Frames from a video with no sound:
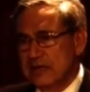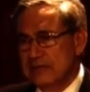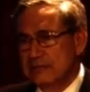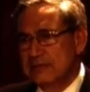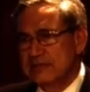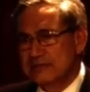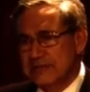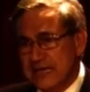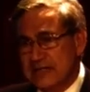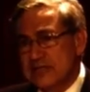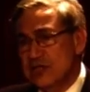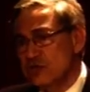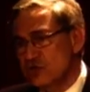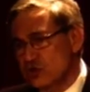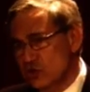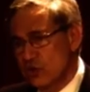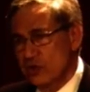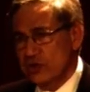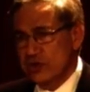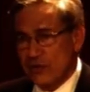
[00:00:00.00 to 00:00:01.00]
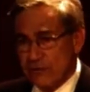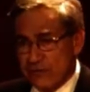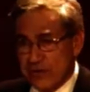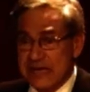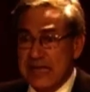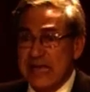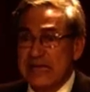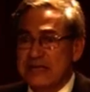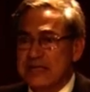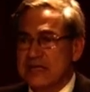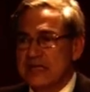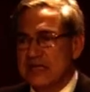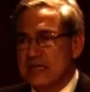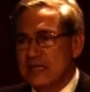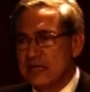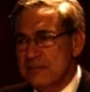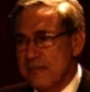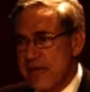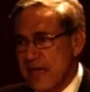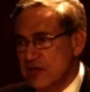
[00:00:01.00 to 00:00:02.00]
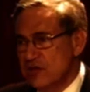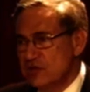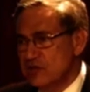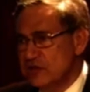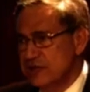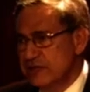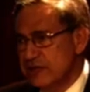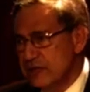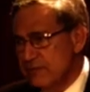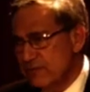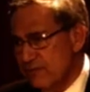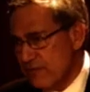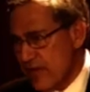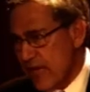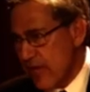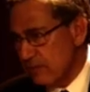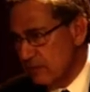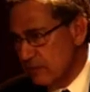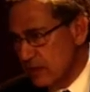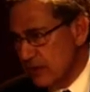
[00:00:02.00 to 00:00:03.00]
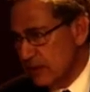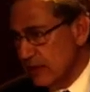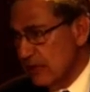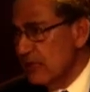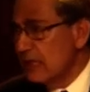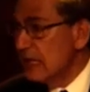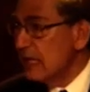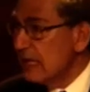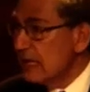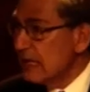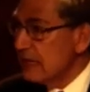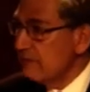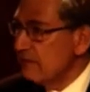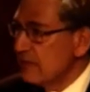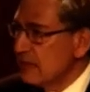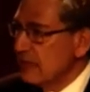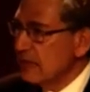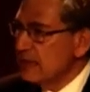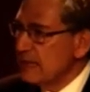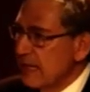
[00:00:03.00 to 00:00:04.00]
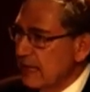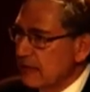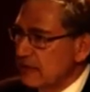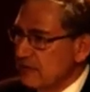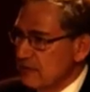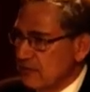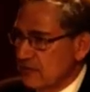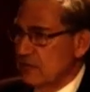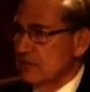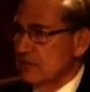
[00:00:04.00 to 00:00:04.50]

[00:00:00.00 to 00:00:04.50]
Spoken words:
write a story of an imaginary family living in that